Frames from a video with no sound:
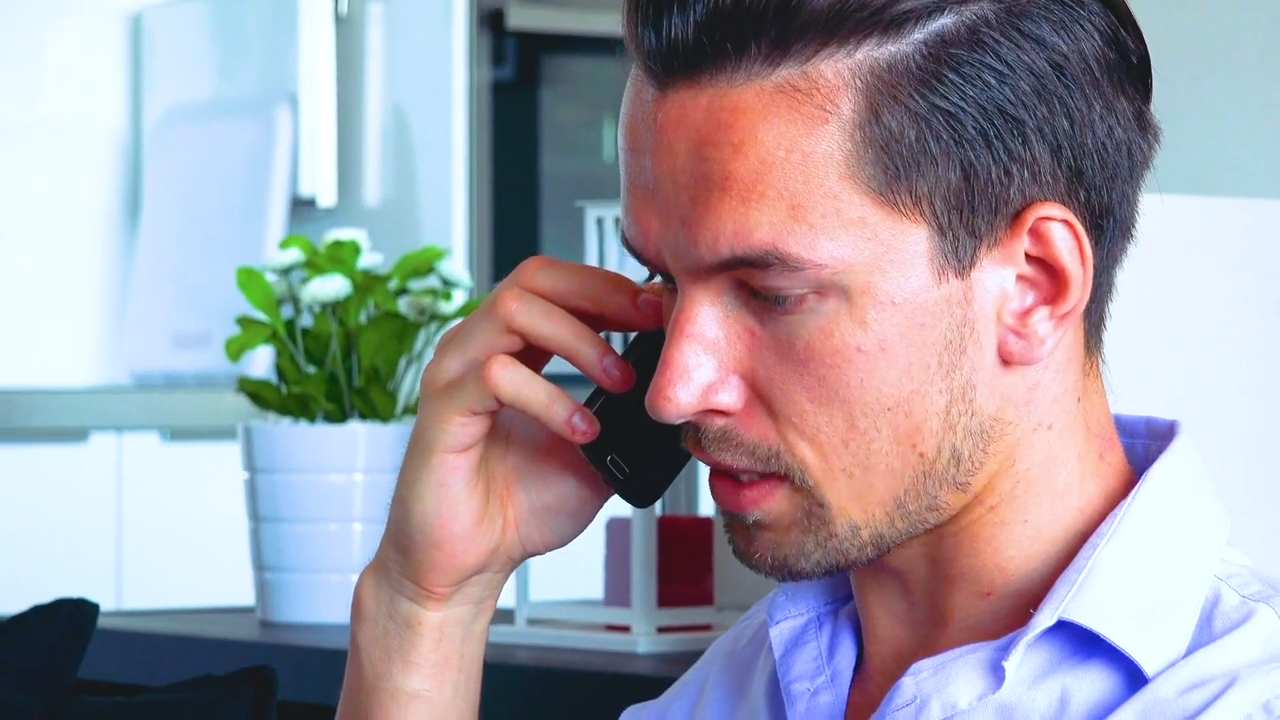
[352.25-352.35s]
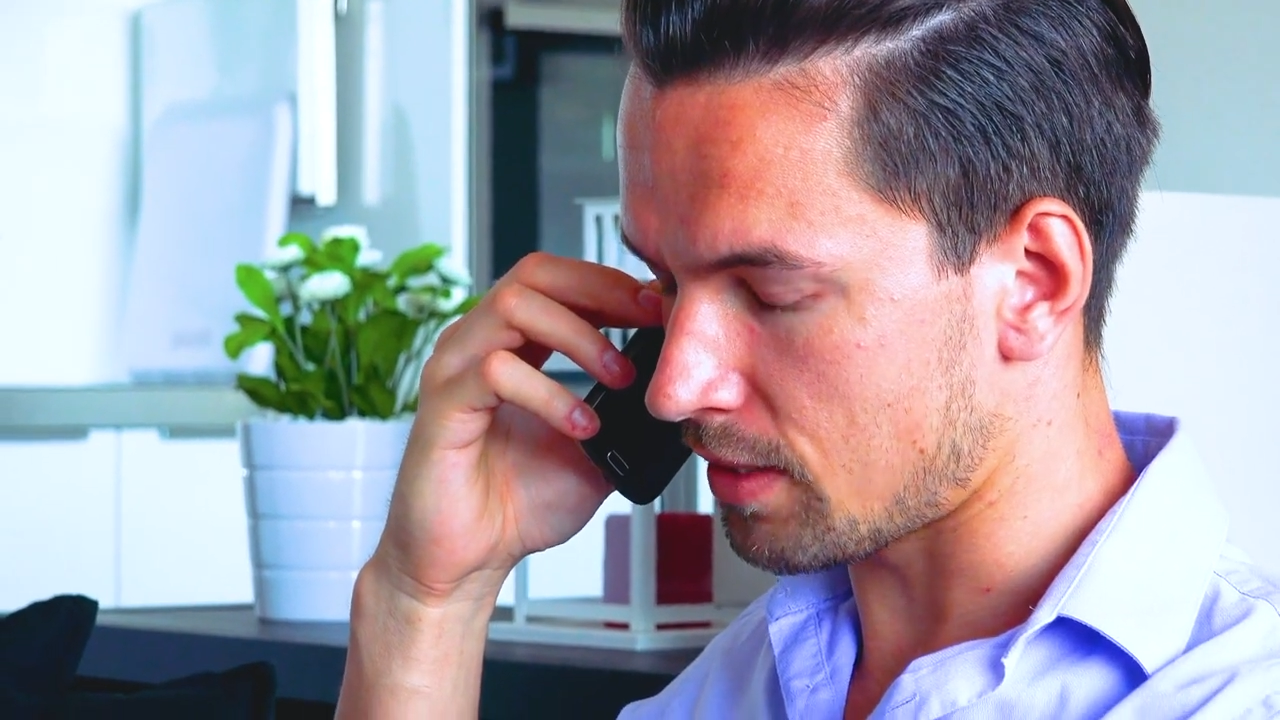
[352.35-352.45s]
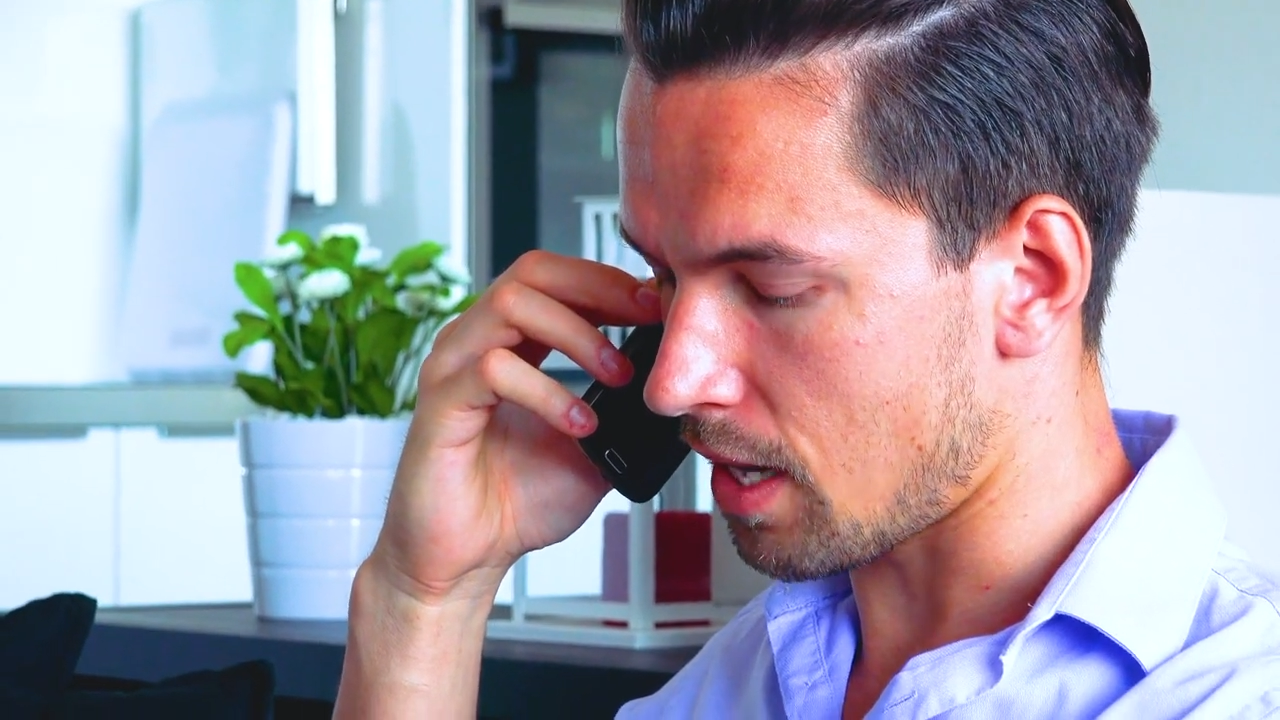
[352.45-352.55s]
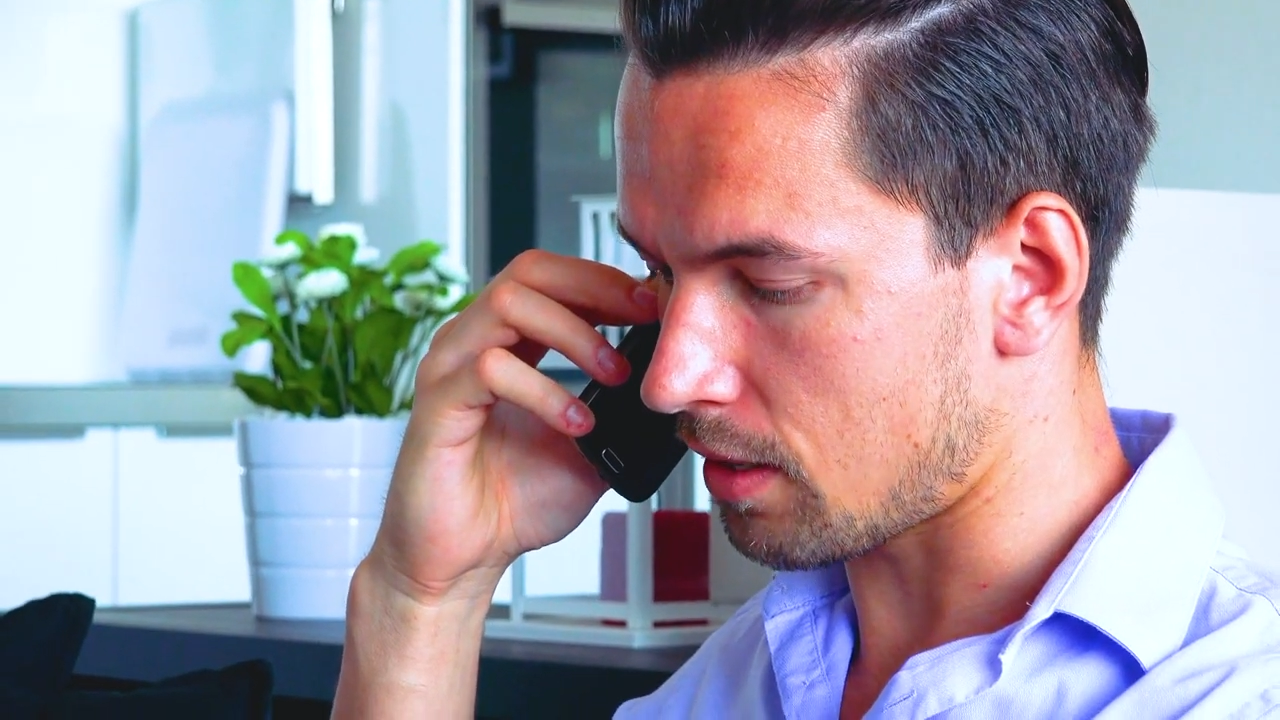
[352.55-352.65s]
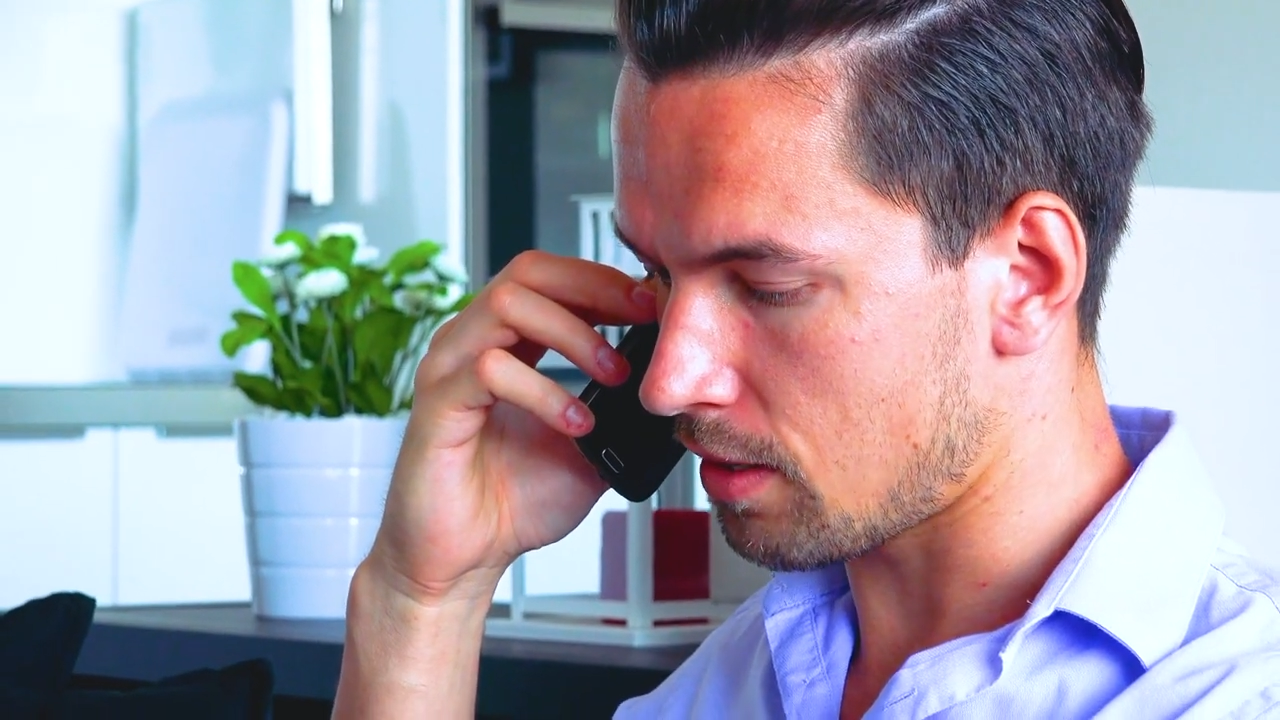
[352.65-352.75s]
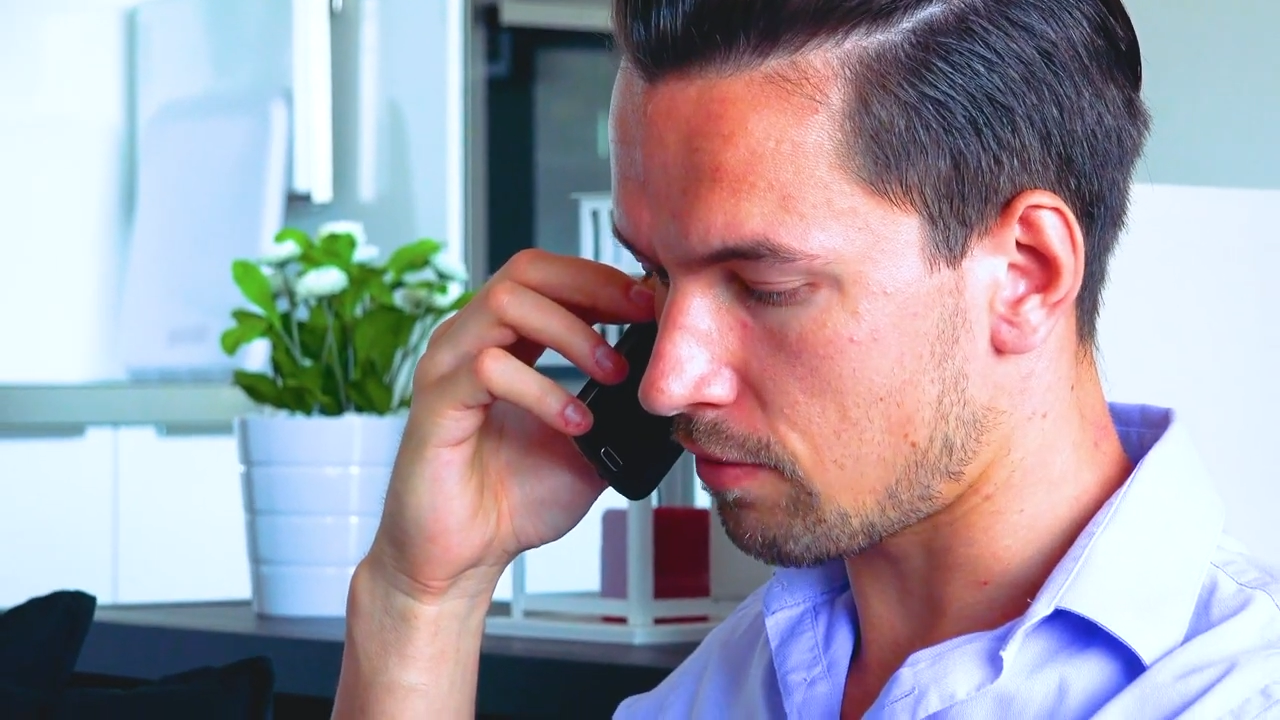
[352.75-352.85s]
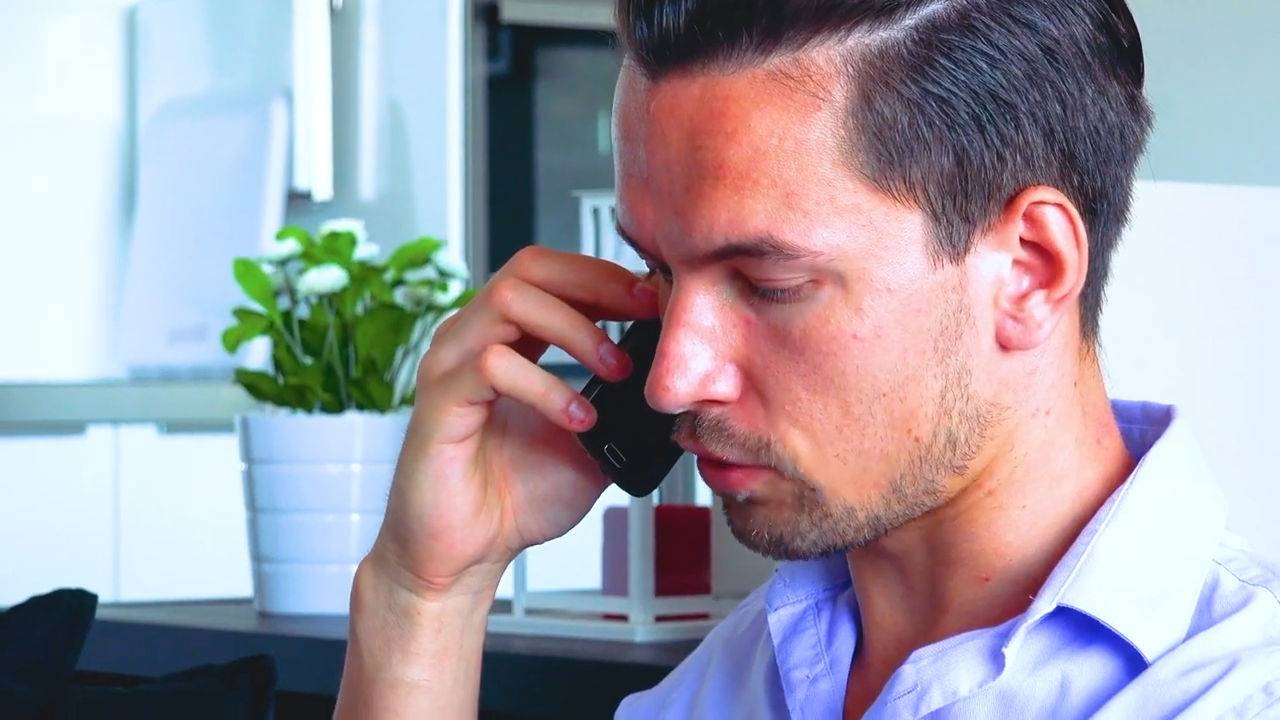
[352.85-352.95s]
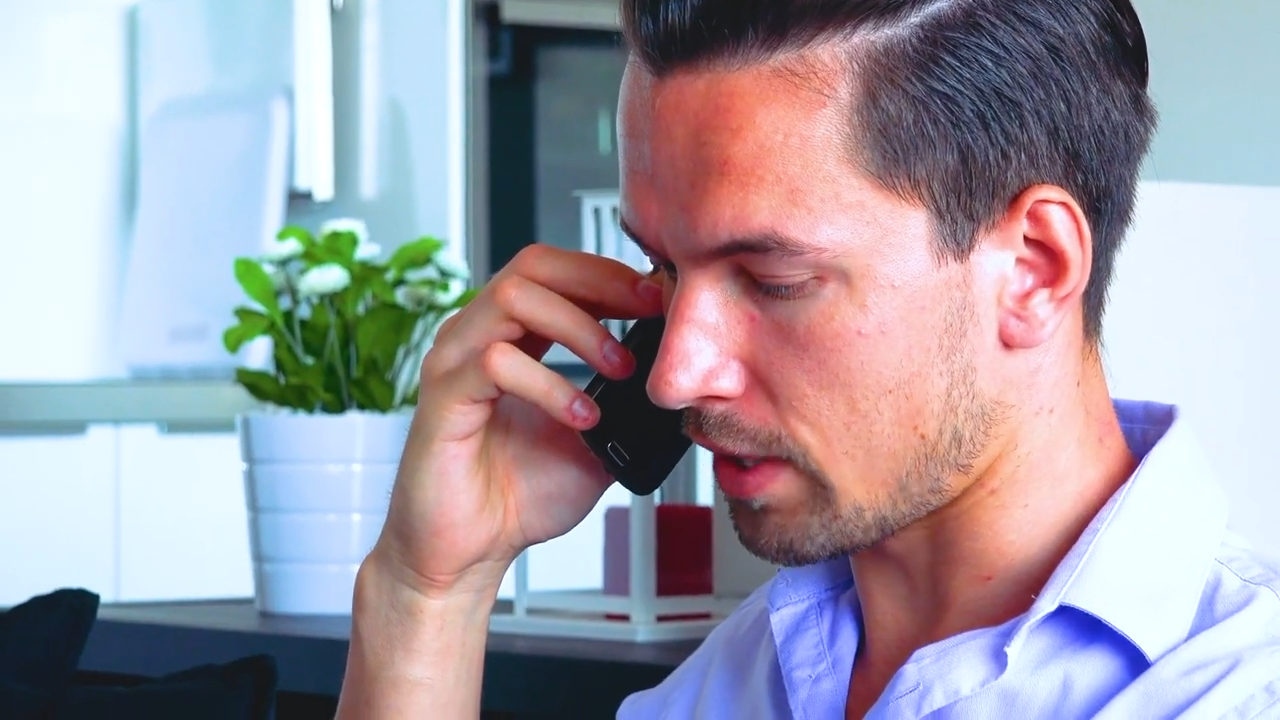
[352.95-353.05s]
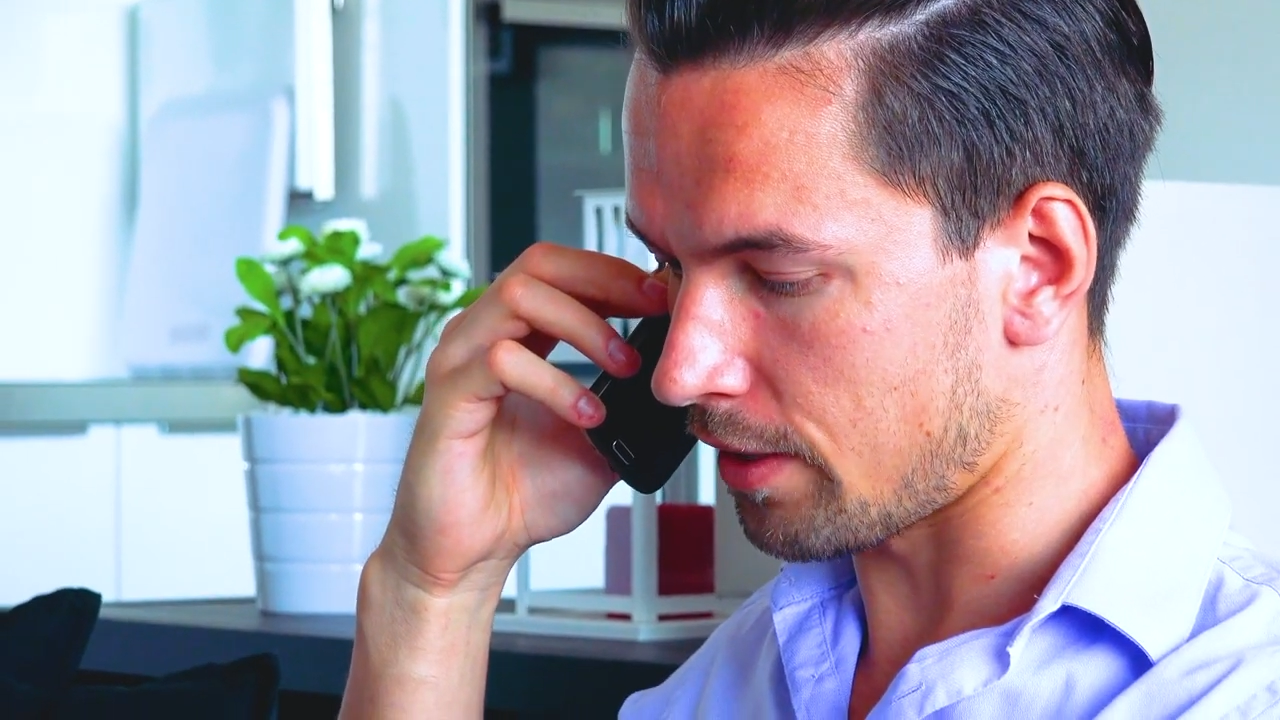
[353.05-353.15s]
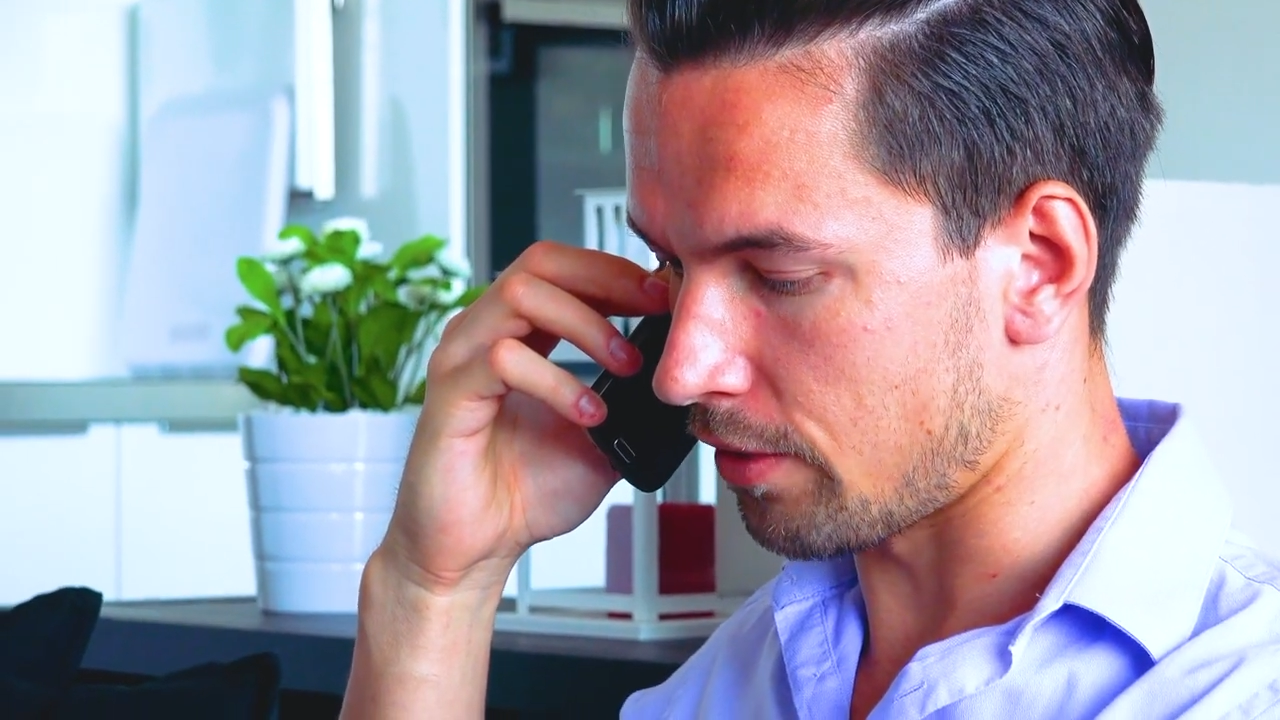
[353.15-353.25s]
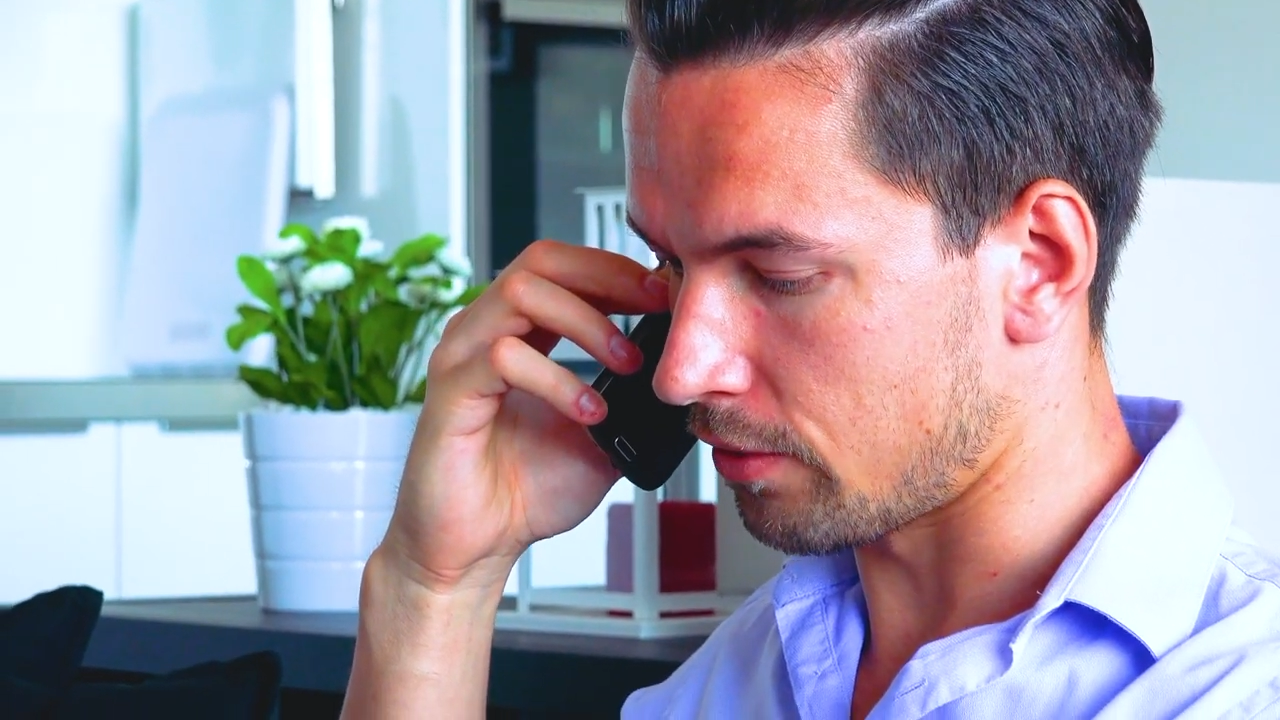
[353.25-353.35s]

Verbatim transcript: you get the surgery done,